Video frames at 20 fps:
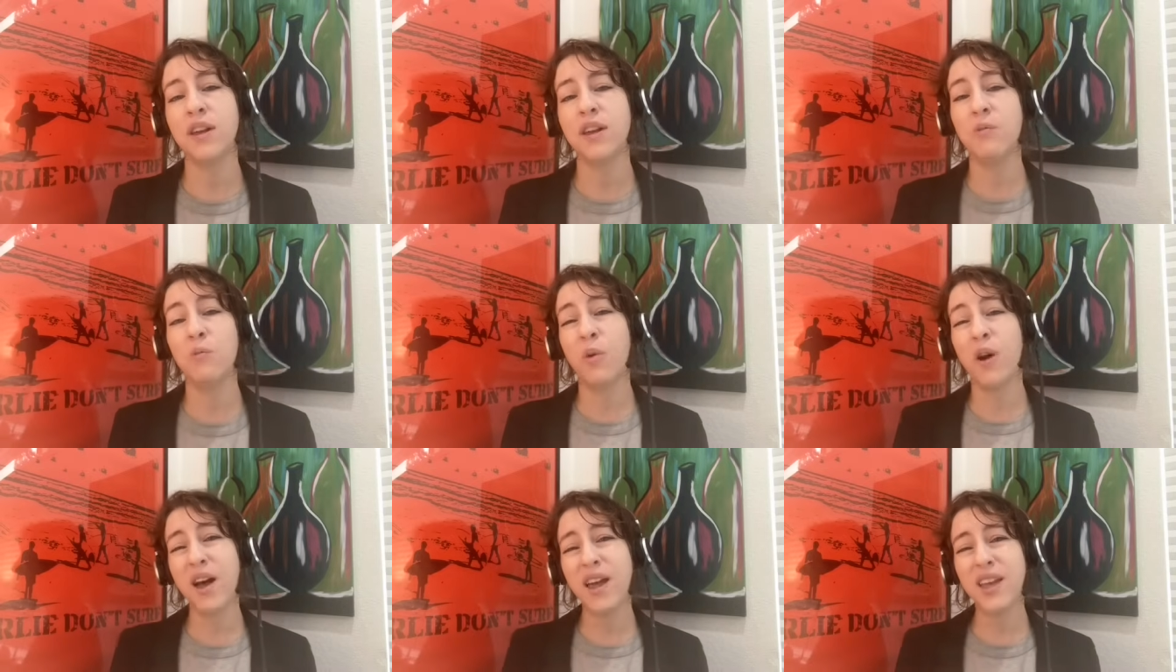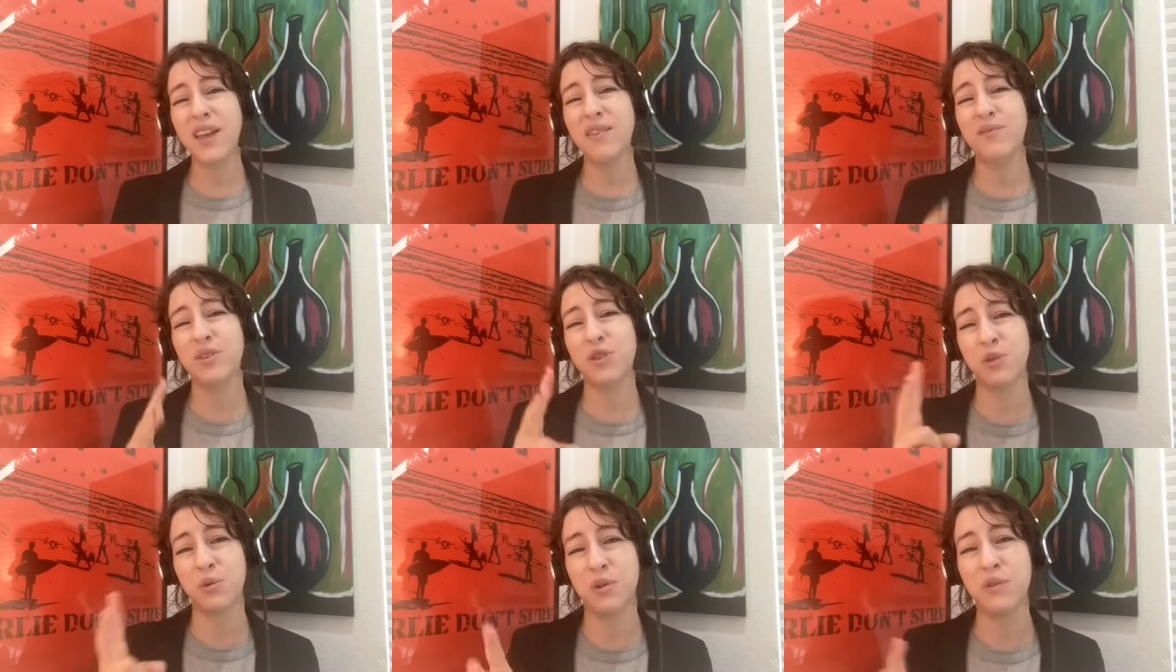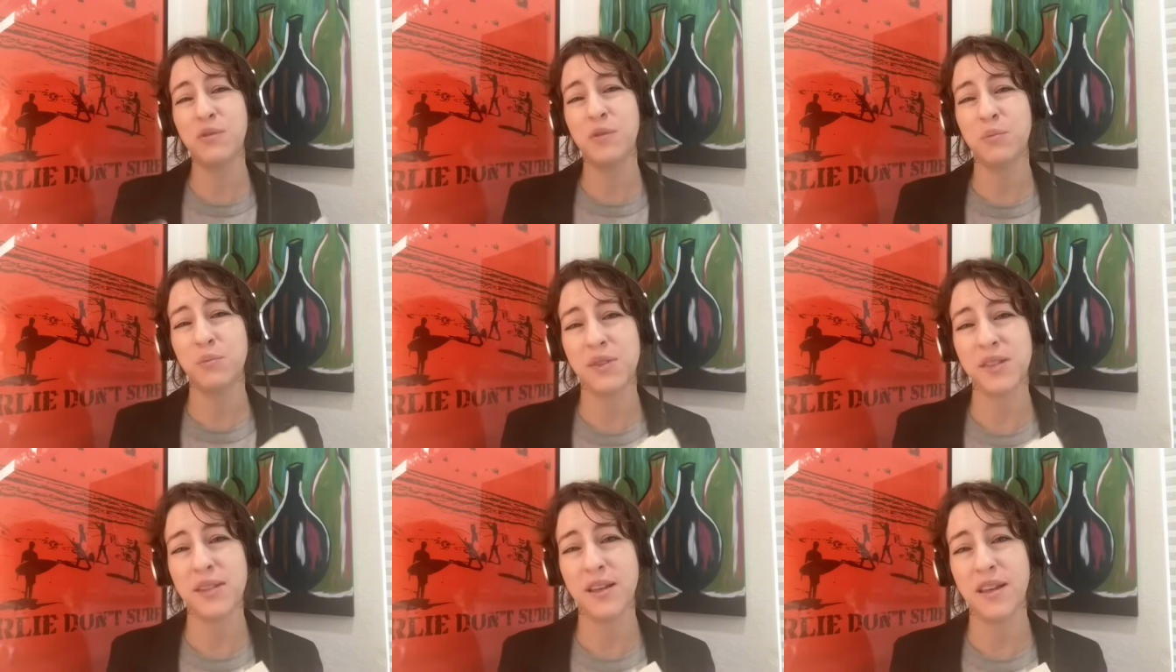And why have two of
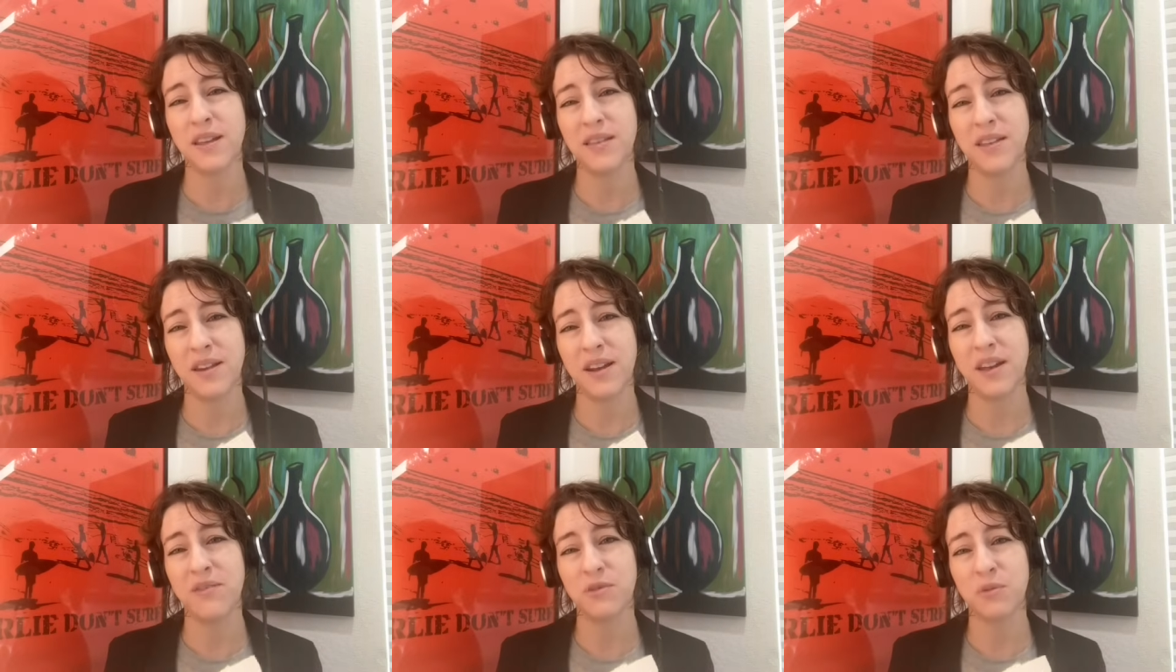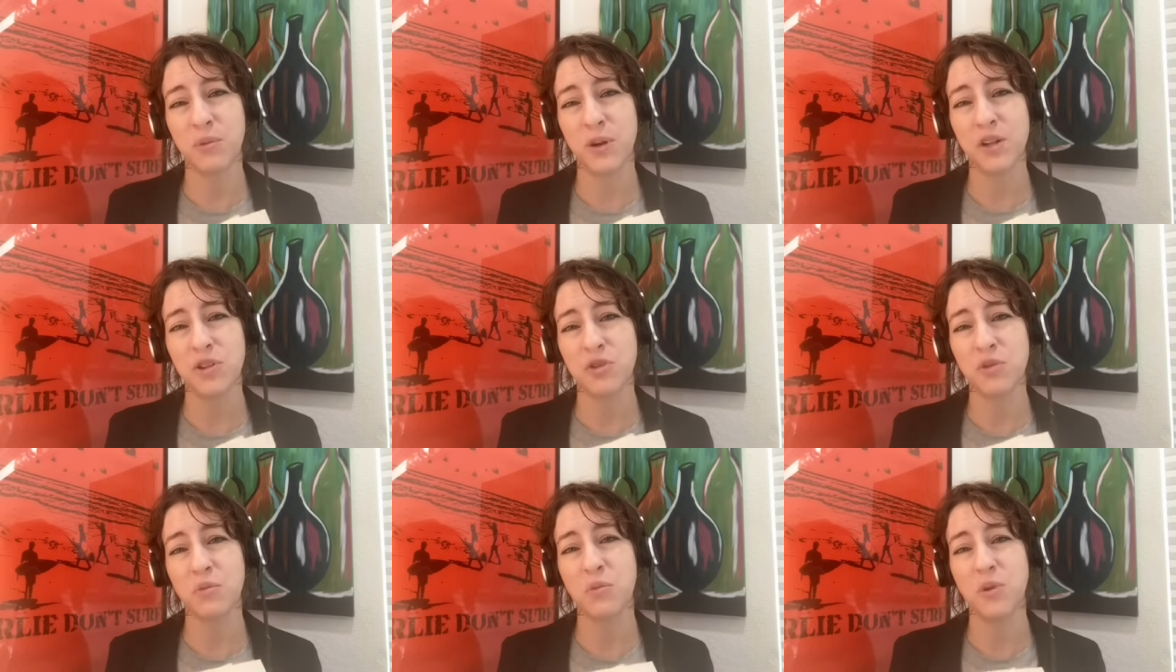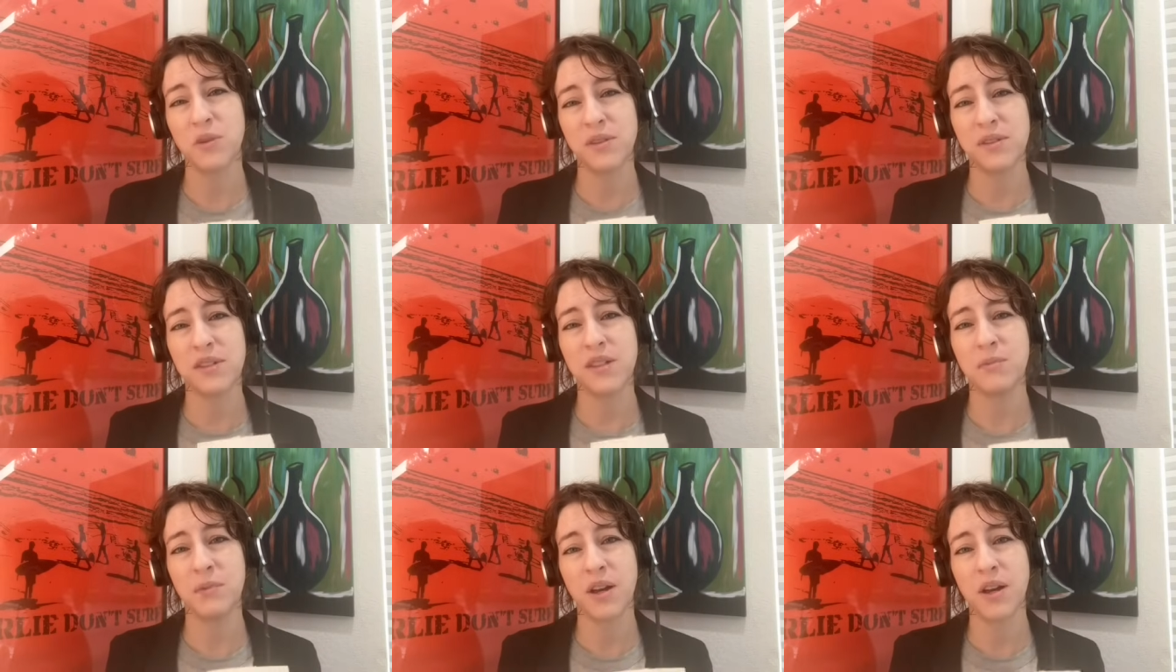them said that Evan Rachel Wood
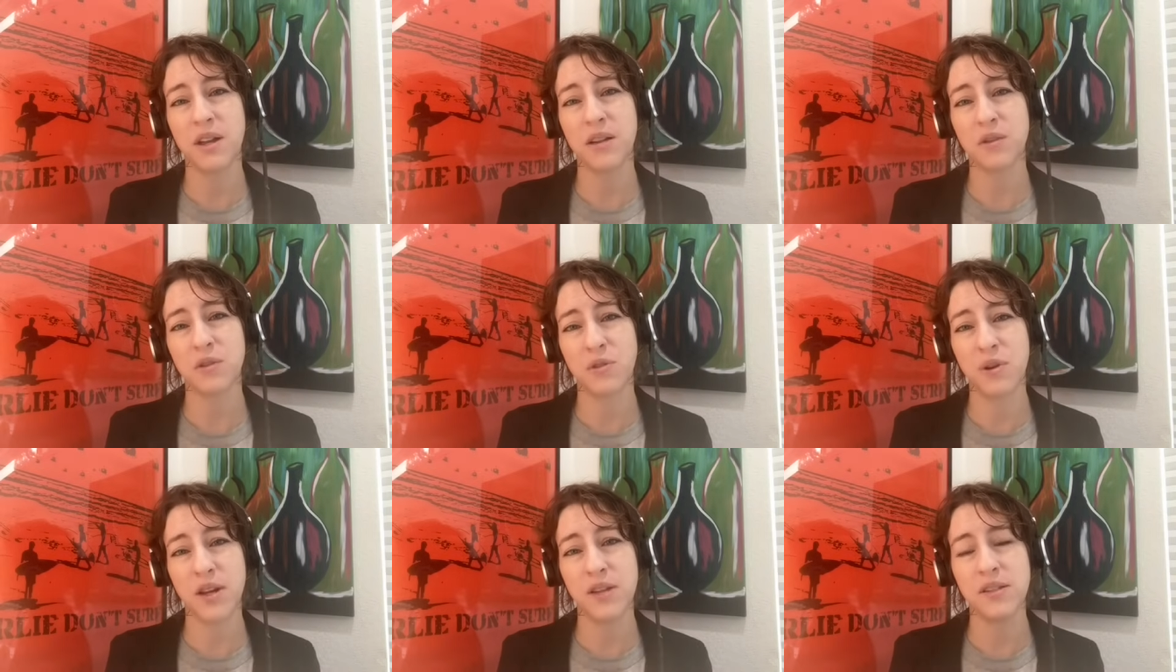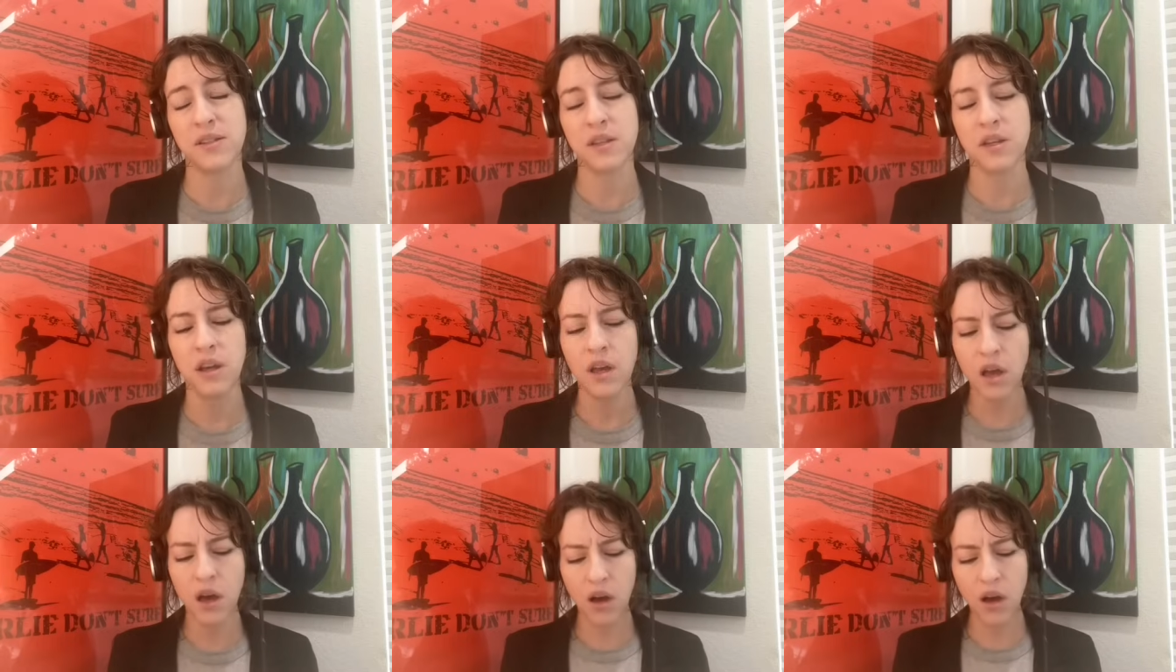seemed kind of crazy?